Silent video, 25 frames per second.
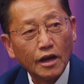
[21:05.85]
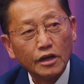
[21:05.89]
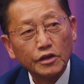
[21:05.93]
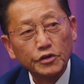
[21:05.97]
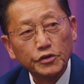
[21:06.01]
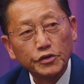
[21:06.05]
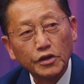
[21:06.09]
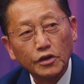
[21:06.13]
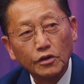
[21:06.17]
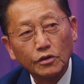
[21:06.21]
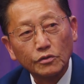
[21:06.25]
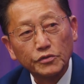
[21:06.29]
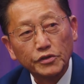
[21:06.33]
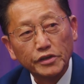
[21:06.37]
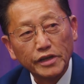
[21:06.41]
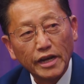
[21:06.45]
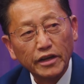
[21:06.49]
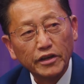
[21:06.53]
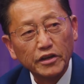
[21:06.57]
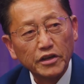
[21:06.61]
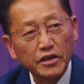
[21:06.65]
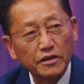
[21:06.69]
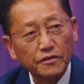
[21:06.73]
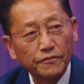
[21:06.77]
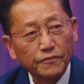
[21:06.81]
So
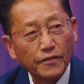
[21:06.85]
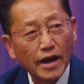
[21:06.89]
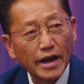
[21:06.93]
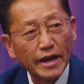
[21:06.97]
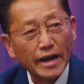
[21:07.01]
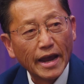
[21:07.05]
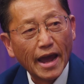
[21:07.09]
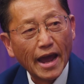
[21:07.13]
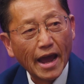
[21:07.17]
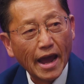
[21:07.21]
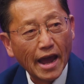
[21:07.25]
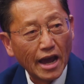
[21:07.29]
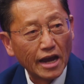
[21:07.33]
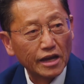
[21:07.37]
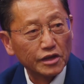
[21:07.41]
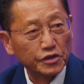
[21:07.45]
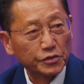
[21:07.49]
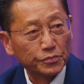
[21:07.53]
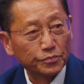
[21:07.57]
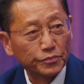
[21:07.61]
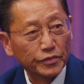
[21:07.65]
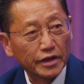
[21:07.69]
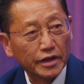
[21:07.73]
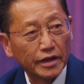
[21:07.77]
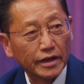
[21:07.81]
Sanger Unified has
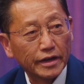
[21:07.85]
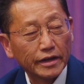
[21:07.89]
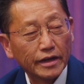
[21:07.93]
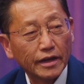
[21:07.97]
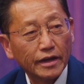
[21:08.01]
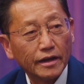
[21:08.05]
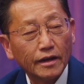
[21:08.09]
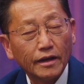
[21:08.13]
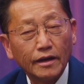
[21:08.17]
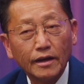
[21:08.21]
been,